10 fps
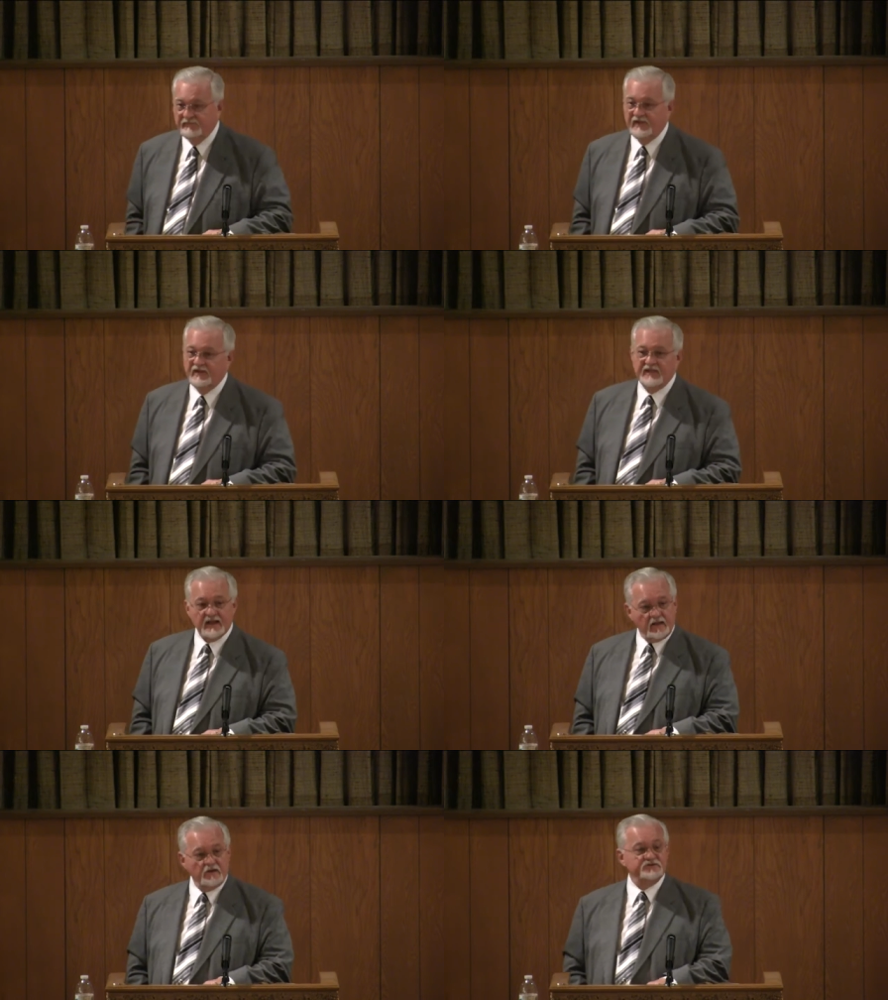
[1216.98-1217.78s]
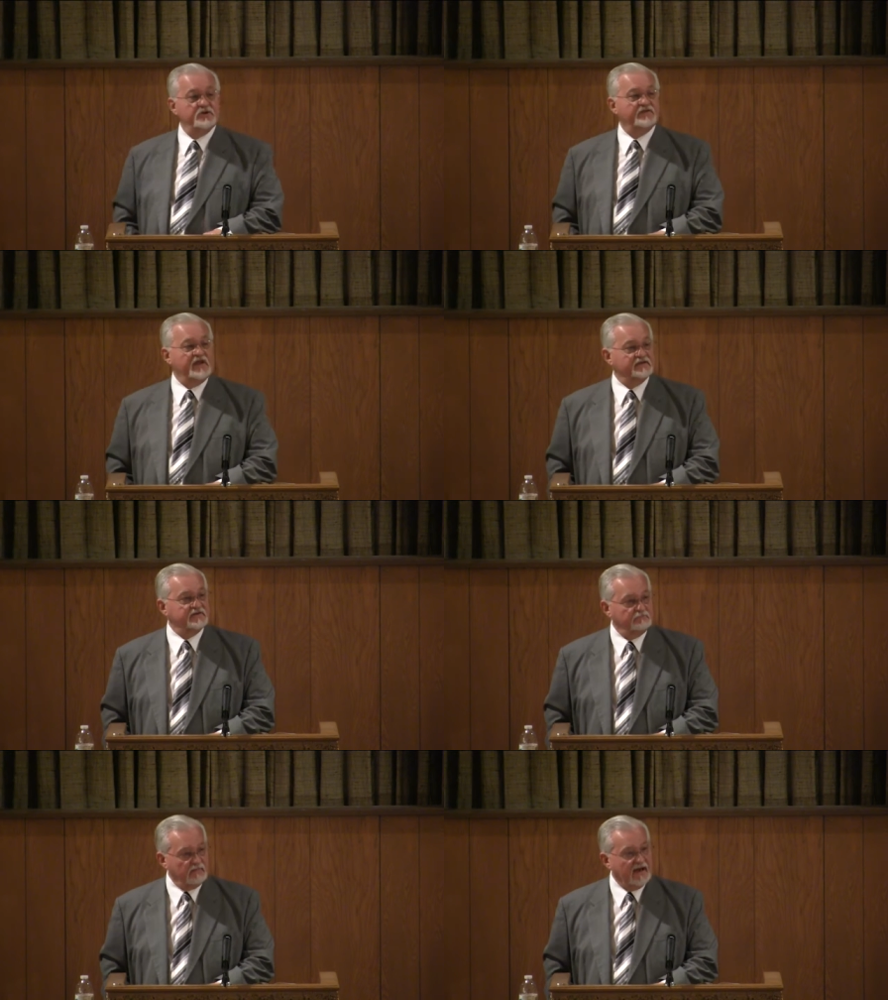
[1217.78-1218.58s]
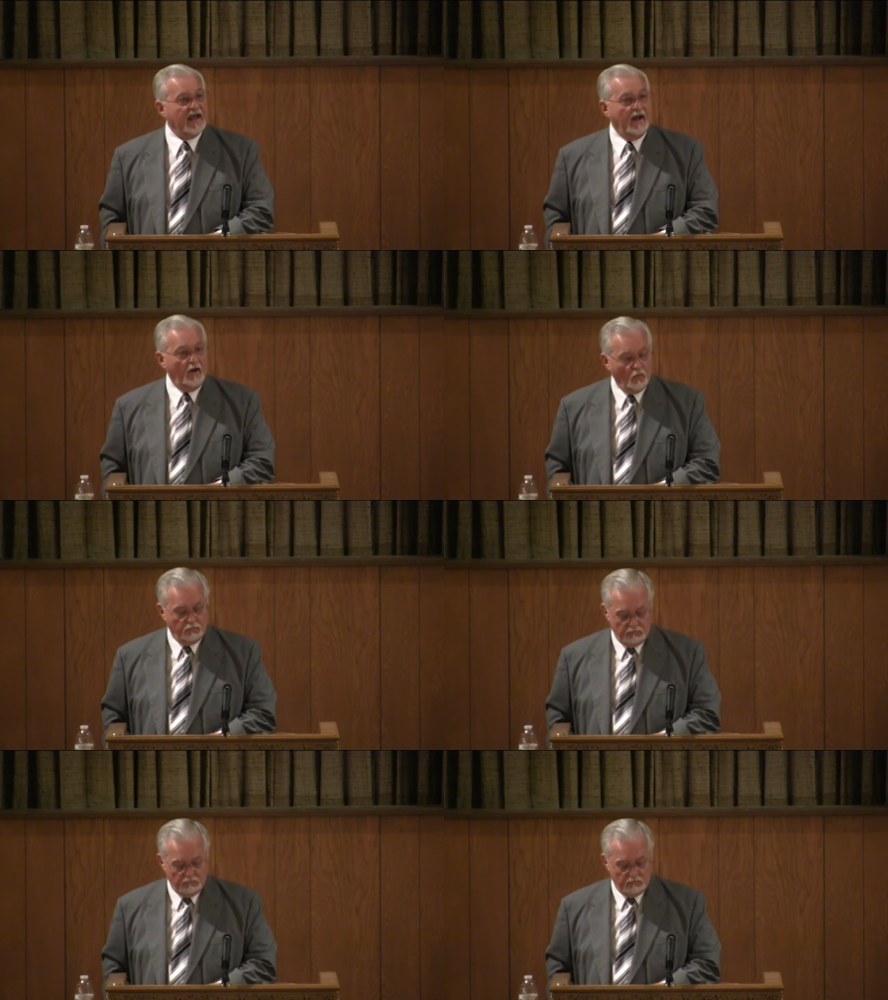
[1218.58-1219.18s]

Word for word: If that caused you to think of somebody, I hope.